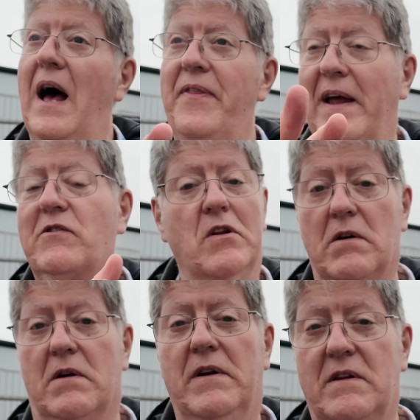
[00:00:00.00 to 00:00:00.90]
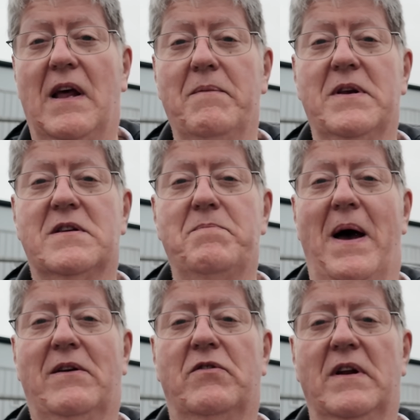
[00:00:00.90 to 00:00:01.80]
That's not going to damage the
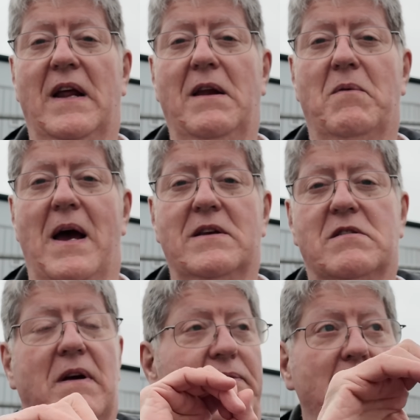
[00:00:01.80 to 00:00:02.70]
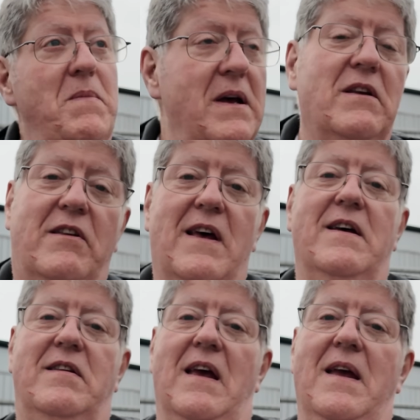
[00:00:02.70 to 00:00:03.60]
battery in any way. So even at
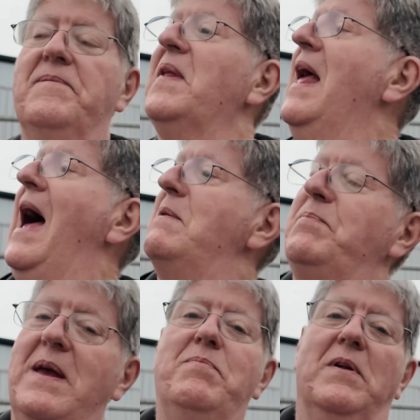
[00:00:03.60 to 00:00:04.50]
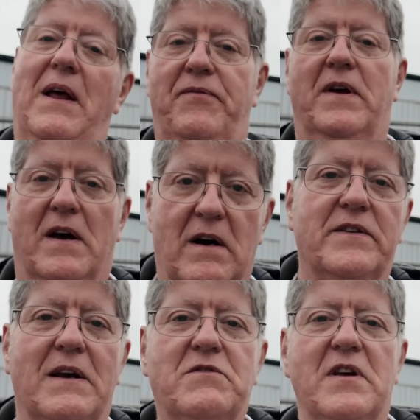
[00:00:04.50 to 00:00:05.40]
-30, had people left their
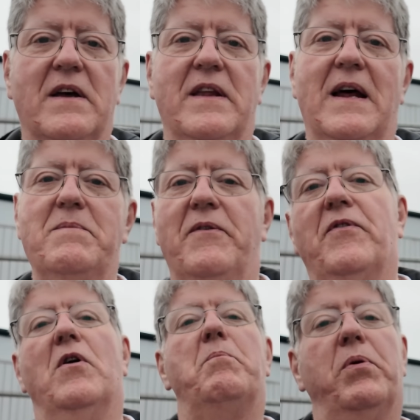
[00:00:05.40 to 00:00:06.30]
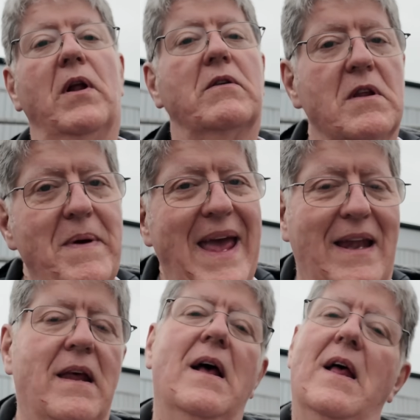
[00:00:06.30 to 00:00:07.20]
cars outside the night before, plugged them
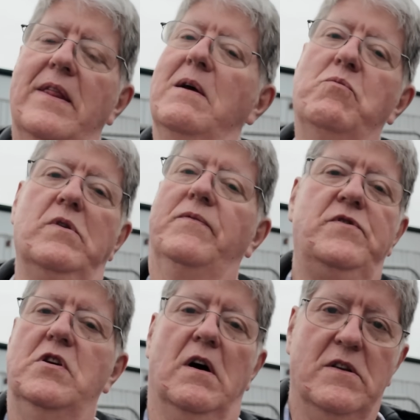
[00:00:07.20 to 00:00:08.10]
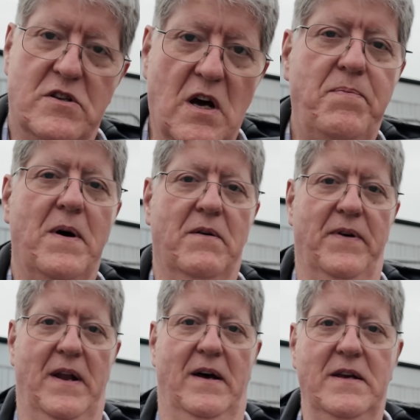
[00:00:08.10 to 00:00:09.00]
in, they would have charged up
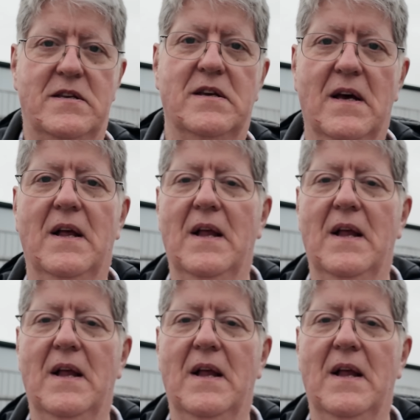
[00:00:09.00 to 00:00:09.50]
overnight